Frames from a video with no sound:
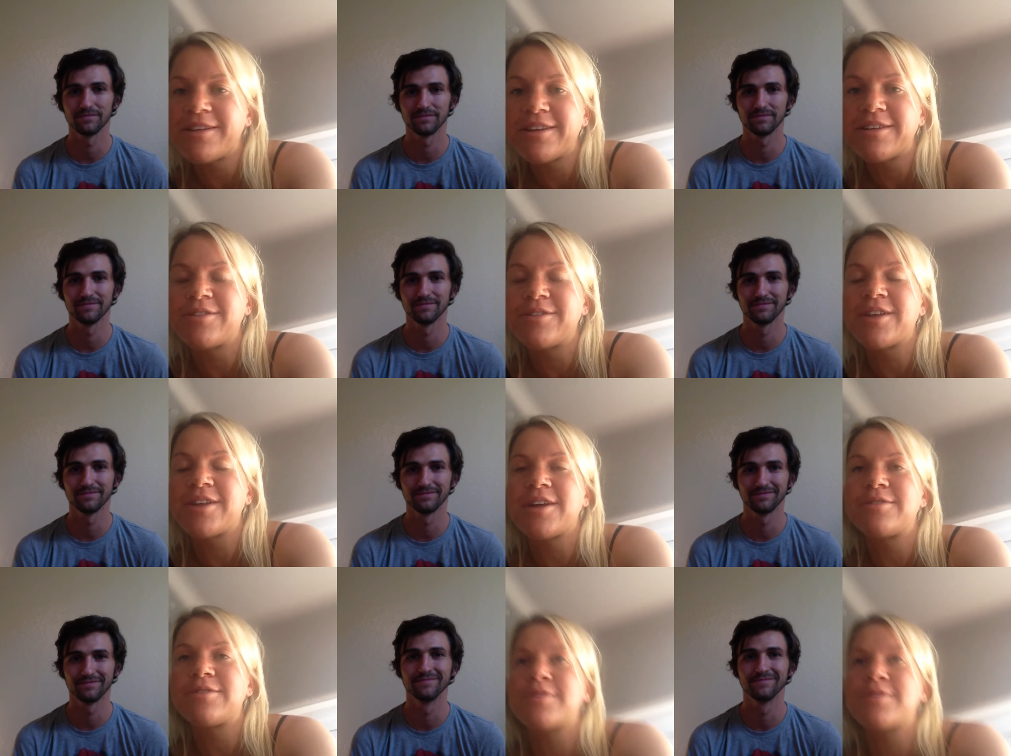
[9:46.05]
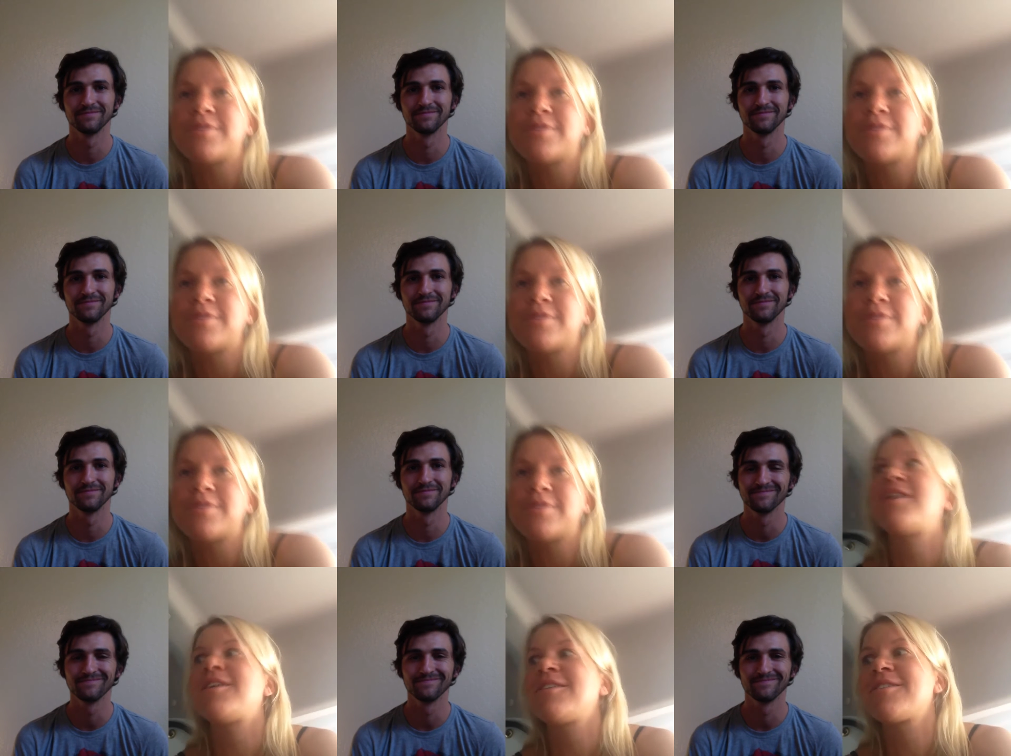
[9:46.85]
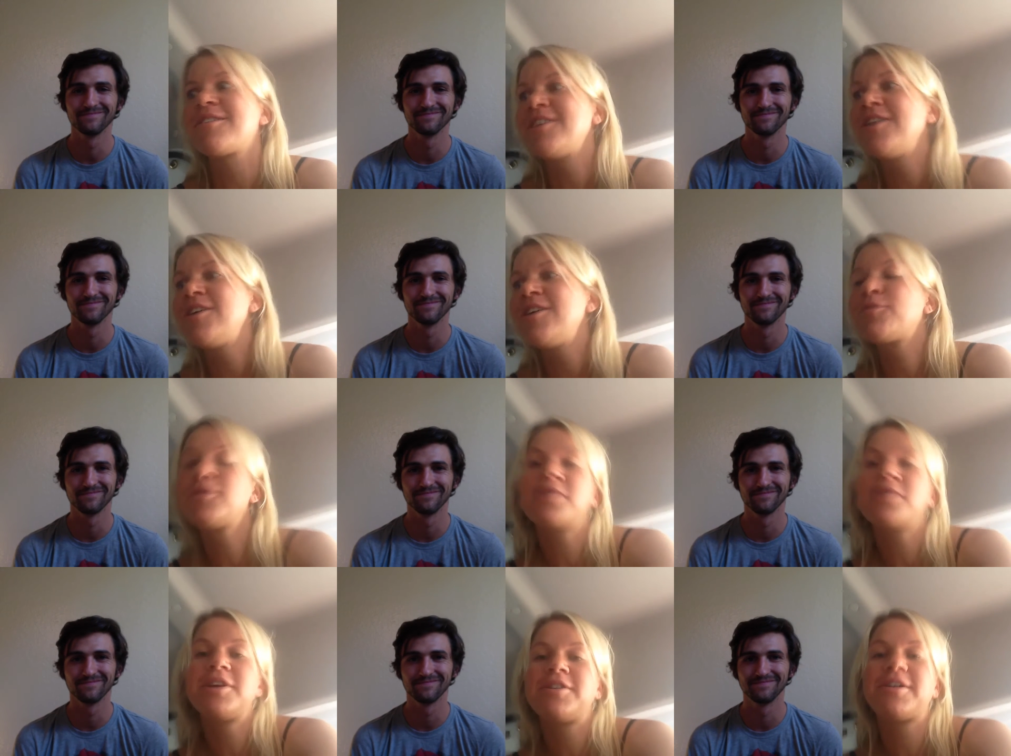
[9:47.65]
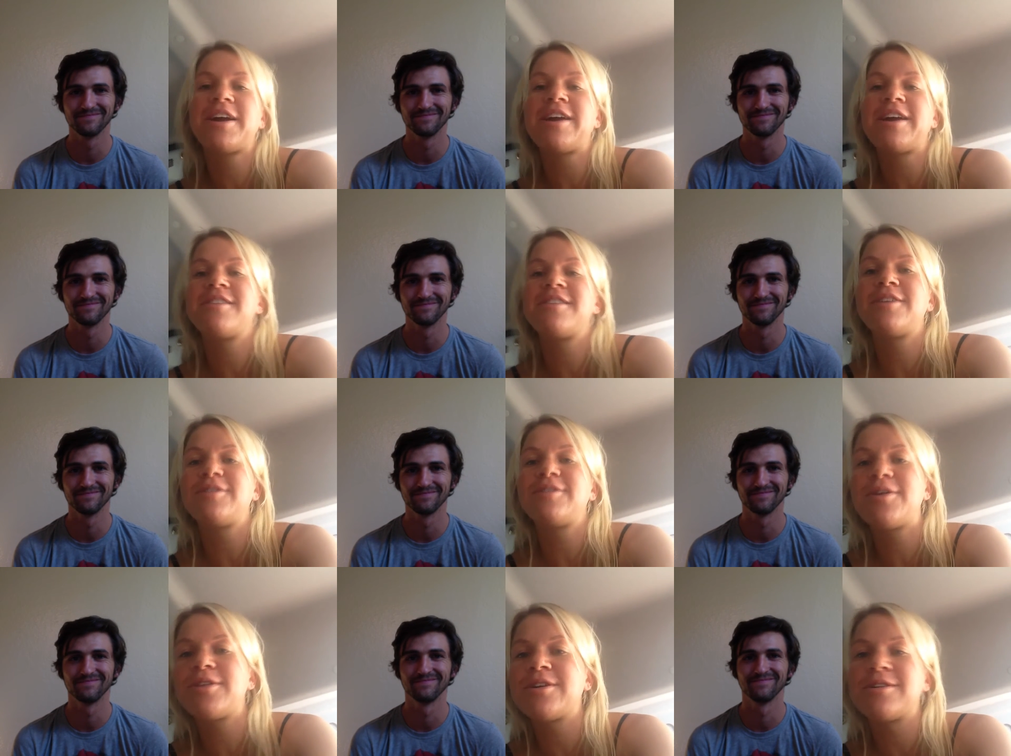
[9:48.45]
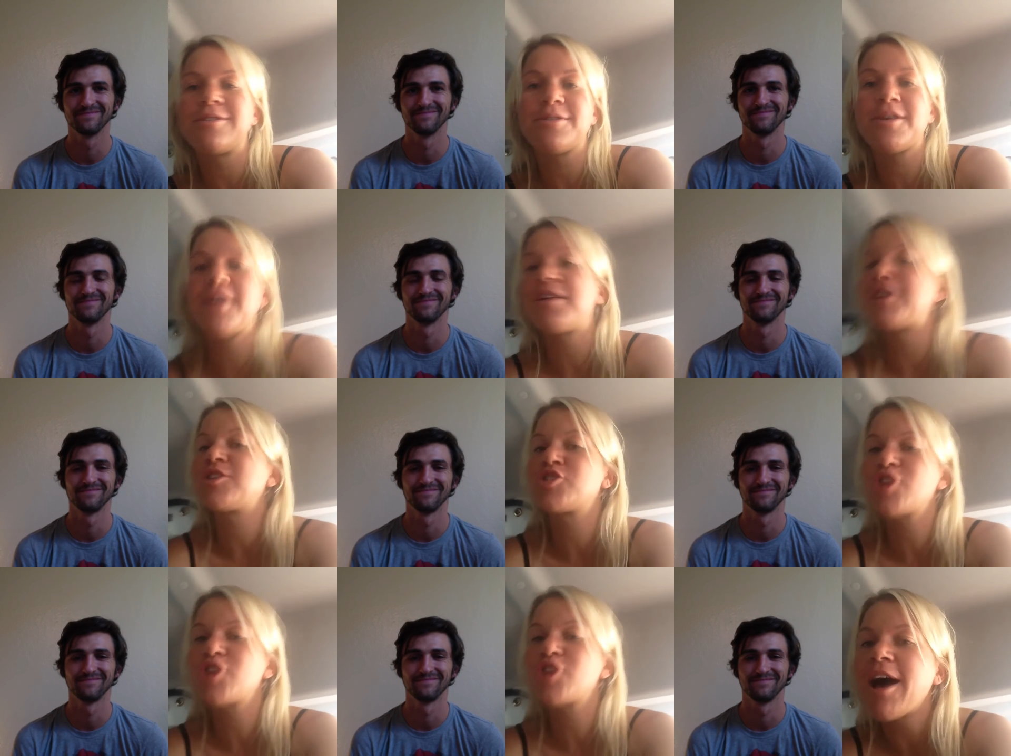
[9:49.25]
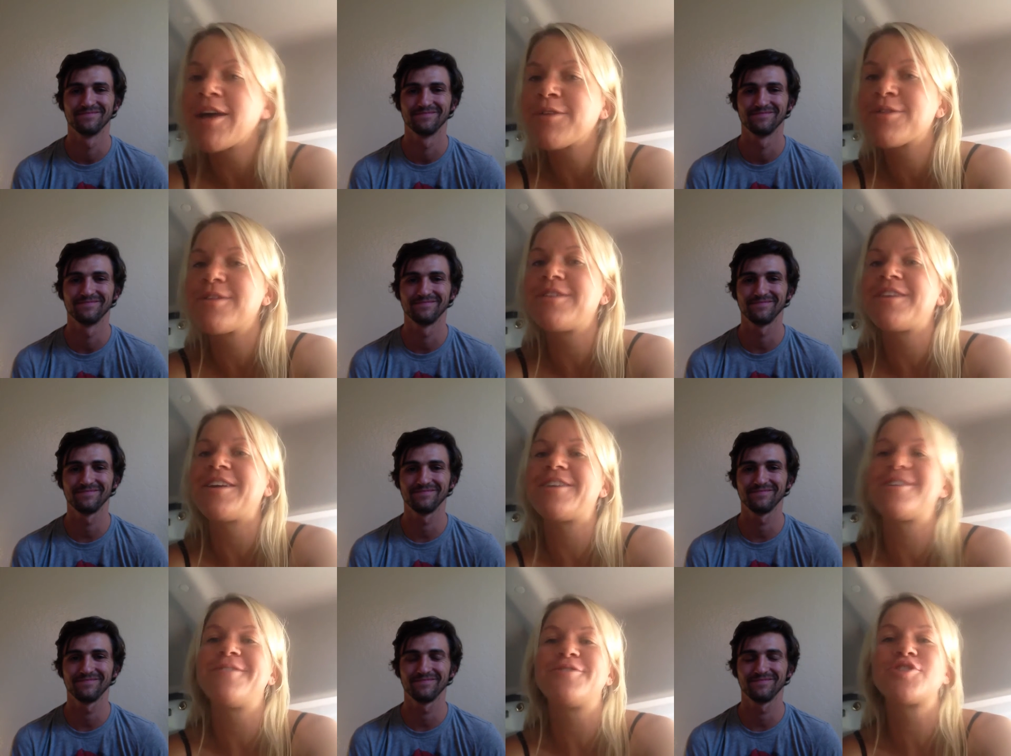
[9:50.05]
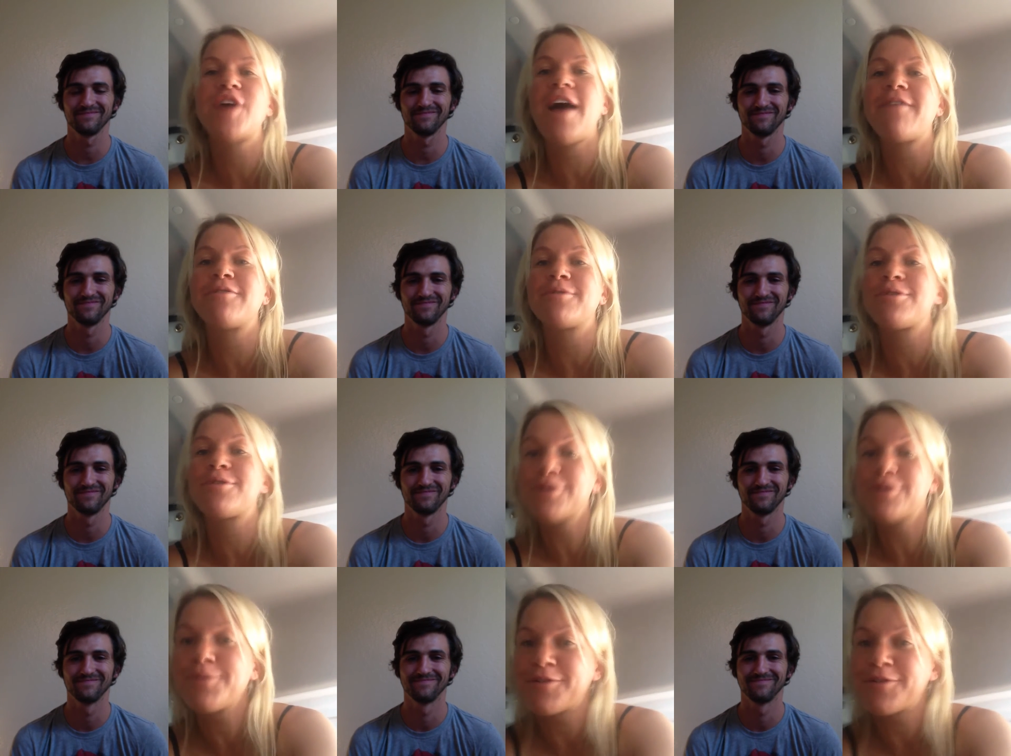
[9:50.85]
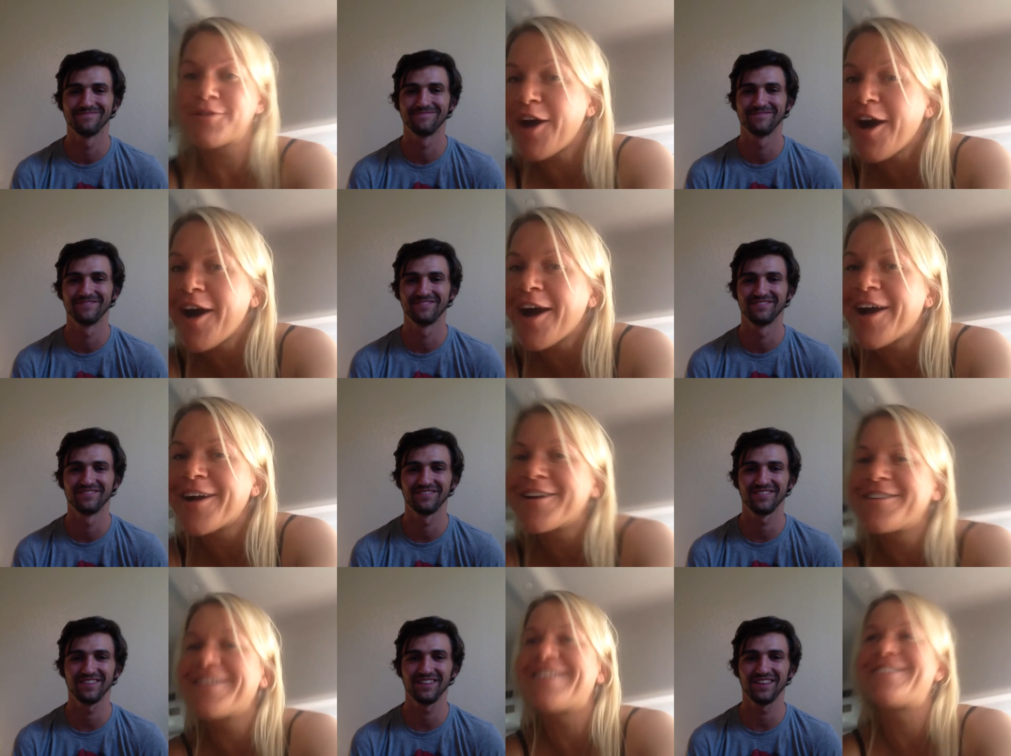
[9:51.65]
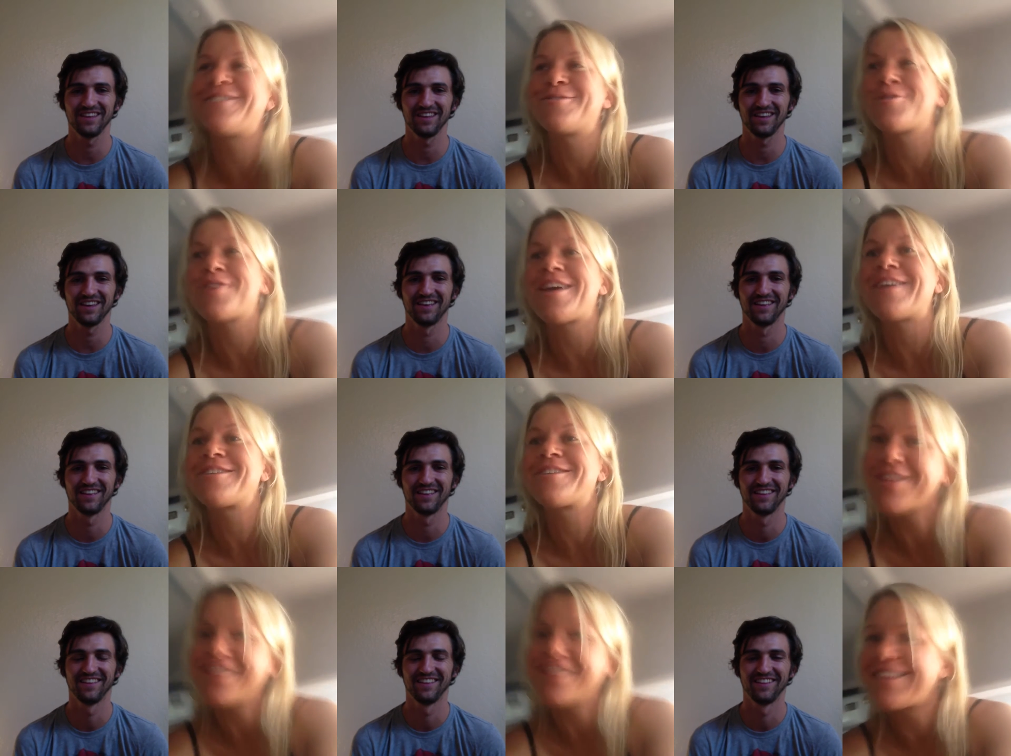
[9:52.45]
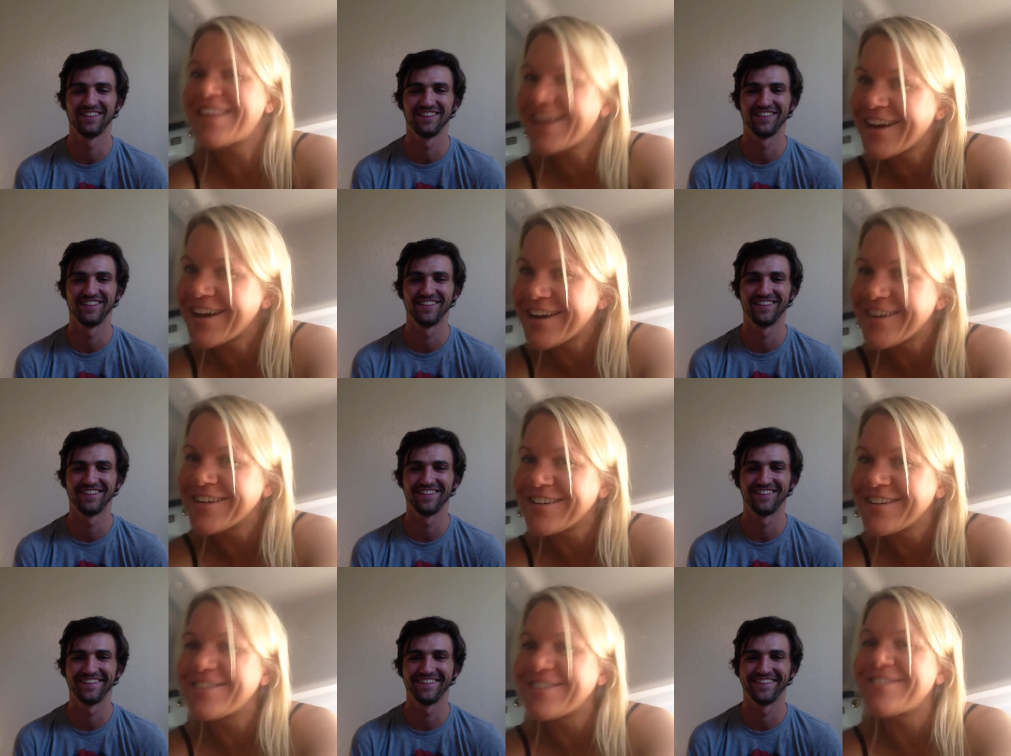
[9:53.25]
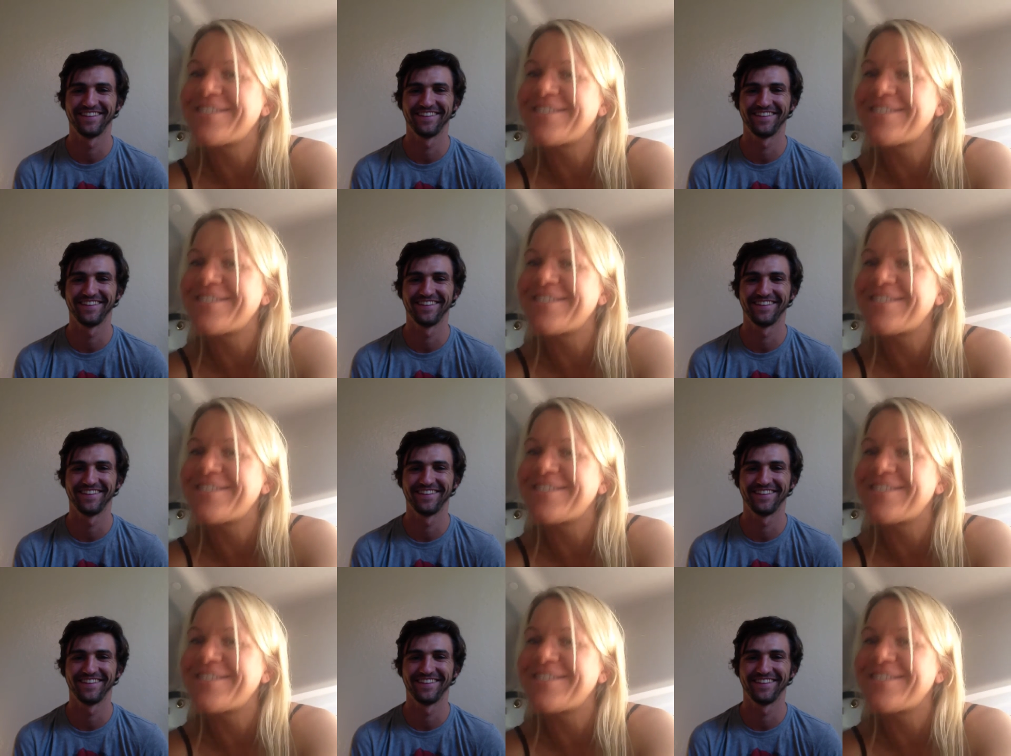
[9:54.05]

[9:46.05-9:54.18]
Speaker 1: Like you thought it was going to be like really great, and then you go there and it's all like choss, and like you've traveled super far, and yeah. there's like nothing there. You know,